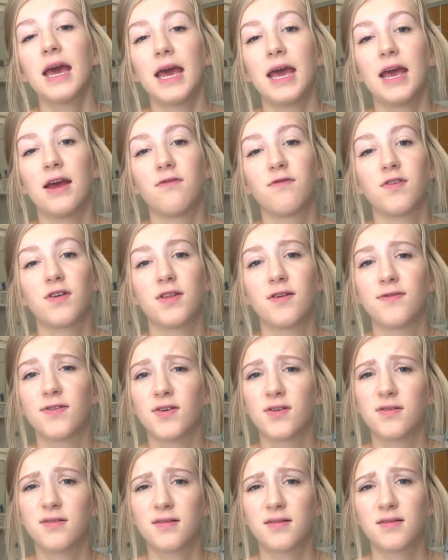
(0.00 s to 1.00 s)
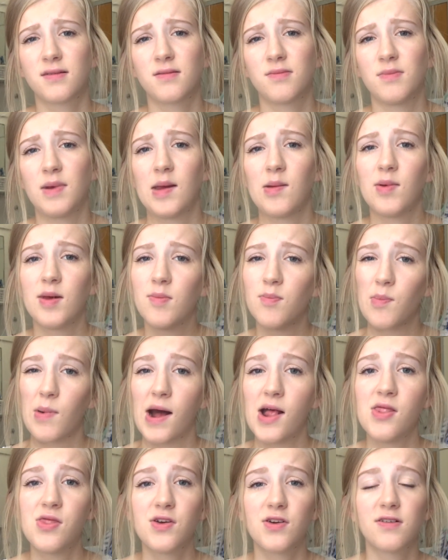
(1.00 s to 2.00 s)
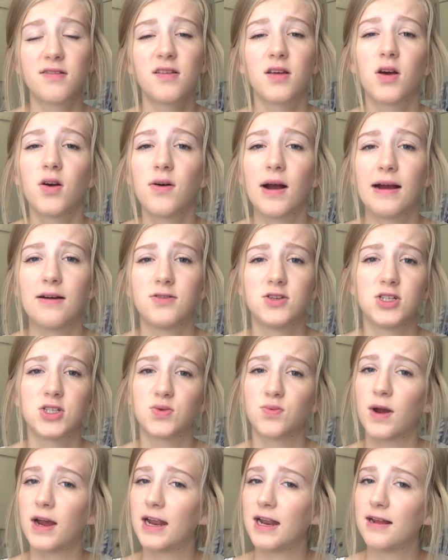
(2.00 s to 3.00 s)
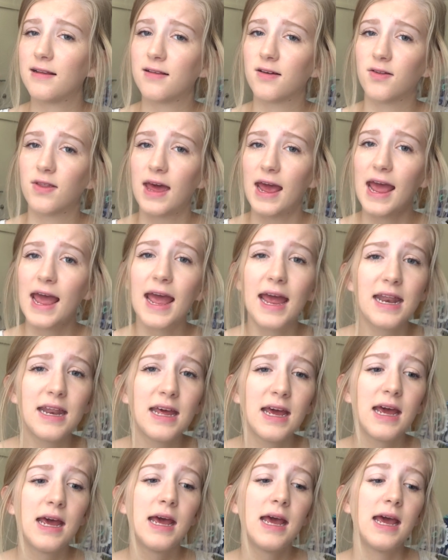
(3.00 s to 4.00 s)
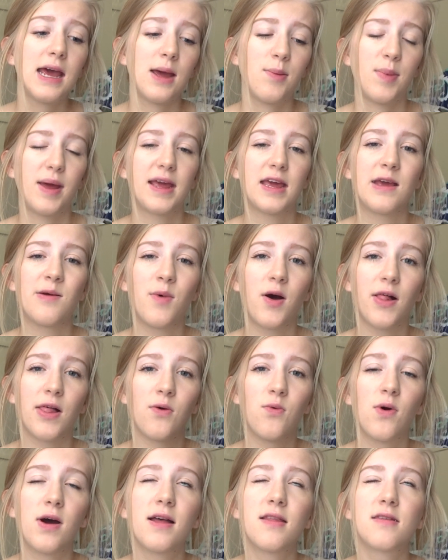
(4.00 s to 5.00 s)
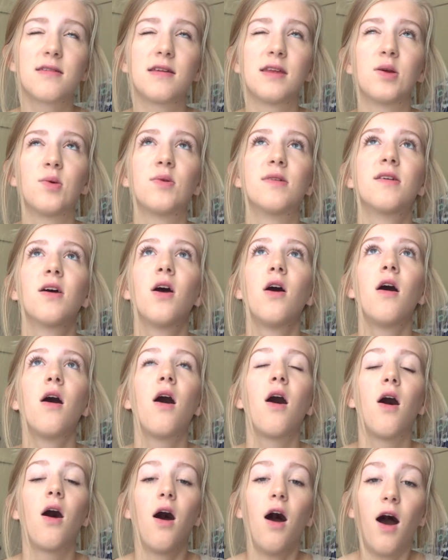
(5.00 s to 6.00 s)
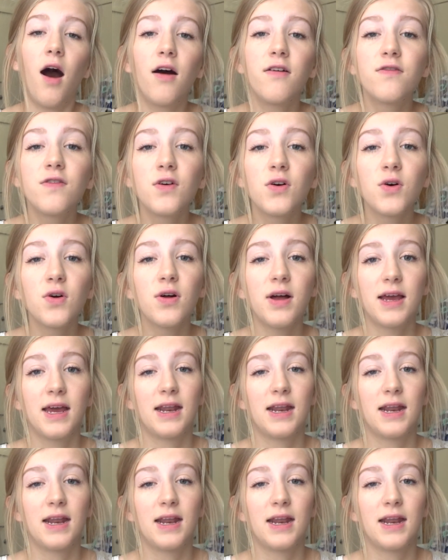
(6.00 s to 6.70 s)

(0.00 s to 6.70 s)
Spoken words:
And for the first maybe month or so, I was just waiting till the end and making them all at once, and it was awful.